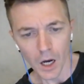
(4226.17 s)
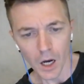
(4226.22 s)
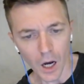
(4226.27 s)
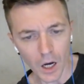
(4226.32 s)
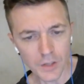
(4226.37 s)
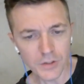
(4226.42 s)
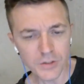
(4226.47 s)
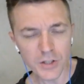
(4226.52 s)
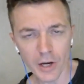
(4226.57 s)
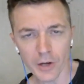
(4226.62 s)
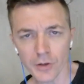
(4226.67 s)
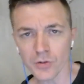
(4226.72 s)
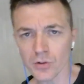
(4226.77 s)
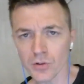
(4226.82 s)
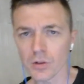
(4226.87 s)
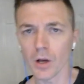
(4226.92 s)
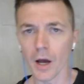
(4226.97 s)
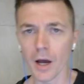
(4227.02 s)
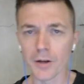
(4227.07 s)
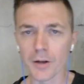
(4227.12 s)
Yes
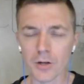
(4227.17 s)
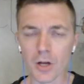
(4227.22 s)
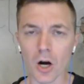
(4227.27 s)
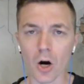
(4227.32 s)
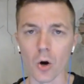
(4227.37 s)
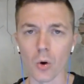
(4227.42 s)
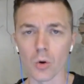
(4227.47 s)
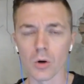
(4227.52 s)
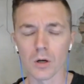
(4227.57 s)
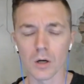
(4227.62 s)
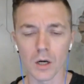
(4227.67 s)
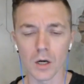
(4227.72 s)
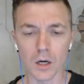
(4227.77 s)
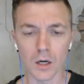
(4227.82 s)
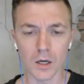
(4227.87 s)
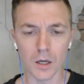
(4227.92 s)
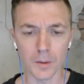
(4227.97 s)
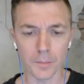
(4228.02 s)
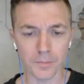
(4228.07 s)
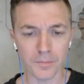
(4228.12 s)
and no.
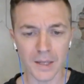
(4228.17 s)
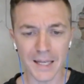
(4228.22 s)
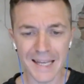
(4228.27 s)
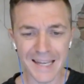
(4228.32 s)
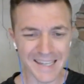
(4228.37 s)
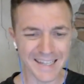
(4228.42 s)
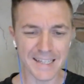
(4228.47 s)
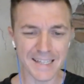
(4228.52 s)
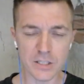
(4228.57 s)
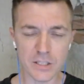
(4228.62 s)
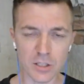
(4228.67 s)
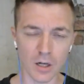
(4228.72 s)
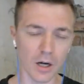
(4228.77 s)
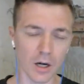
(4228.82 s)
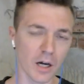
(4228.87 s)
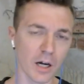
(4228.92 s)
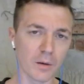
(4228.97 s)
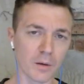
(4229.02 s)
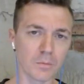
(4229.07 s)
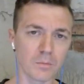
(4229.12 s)
Any
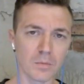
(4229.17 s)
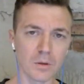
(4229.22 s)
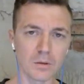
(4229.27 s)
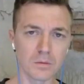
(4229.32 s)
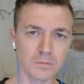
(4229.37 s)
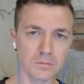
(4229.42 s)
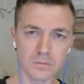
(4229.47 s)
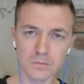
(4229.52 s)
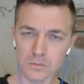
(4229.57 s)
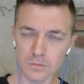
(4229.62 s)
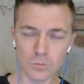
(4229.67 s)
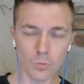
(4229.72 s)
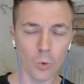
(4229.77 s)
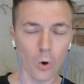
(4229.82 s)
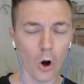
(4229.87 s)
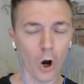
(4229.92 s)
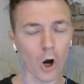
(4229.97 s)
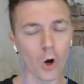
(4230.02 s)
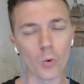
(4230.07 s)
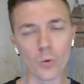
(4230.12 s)
time will
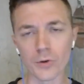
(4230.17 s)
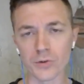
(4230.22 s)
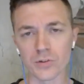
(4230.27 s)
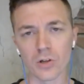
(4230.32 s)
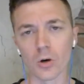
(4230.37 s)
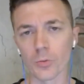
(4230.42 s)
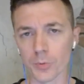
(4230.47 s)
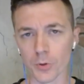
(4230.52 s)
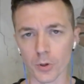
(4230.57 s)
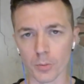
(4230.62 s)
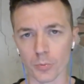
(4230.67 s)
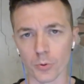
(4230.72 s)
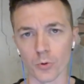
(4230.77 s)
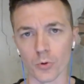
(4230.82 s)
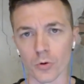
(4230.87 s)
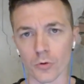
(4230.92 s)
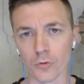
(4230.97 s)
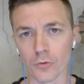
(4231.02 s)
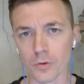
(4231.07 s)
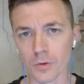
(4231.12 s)
always help you
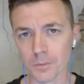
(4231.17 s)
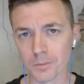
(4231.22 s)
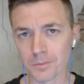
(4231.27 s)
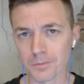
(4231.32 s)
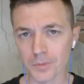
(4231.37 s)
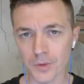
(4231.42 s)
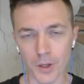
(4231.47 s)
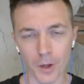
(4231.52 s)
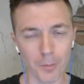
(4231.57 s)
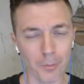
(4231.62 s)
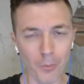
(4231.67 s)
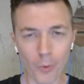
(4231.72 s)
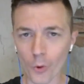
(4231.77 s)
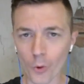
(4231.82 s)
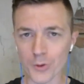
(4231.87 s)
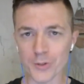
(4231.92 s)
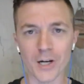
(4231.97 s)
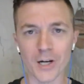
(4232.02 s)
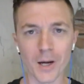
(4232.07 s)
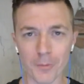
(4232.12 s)
improve. The more
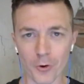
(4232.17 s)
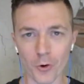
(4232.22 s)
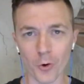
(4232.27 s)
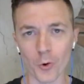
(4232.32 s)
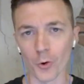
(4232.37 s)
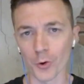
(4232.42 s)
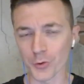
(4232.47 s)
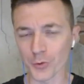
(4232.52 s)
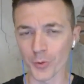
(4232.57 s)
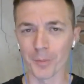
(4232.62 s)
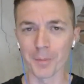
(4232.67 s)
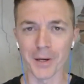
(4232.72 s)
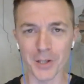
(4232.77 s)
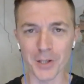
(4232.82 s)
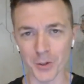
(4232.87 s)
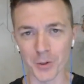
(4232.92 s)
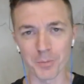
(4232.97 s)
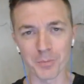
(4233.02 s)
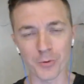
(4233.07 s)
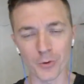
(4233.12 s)
time, of course, will make you
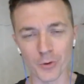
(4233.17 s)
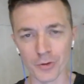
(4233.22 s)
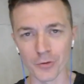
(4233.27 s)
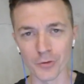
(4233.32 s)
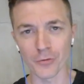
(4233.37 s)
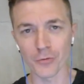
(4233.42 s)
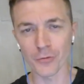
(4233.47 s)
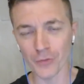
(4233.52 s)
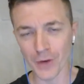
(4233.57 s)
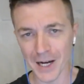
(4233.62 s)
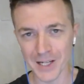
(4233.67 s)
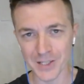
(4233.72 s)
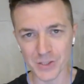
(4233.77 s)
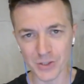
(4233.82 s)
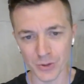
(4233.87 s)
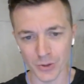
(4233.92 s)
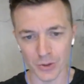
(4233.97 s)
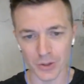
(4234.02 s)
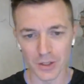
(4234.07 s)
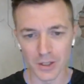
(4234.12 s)
improve faster.
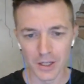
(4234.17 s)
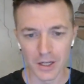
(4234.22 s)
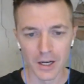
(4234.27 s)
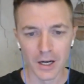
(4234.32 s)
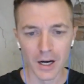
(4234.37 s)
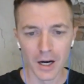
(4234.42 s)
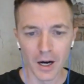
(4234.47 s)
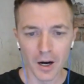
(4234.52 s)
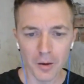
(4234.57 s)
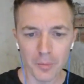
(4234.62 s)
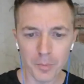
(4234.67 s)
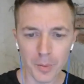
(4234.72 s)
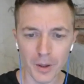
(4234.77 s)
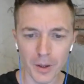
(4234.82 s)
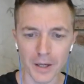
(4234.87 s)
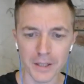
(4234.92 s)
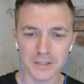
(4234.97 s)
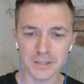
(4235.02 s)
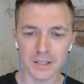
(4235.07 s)
But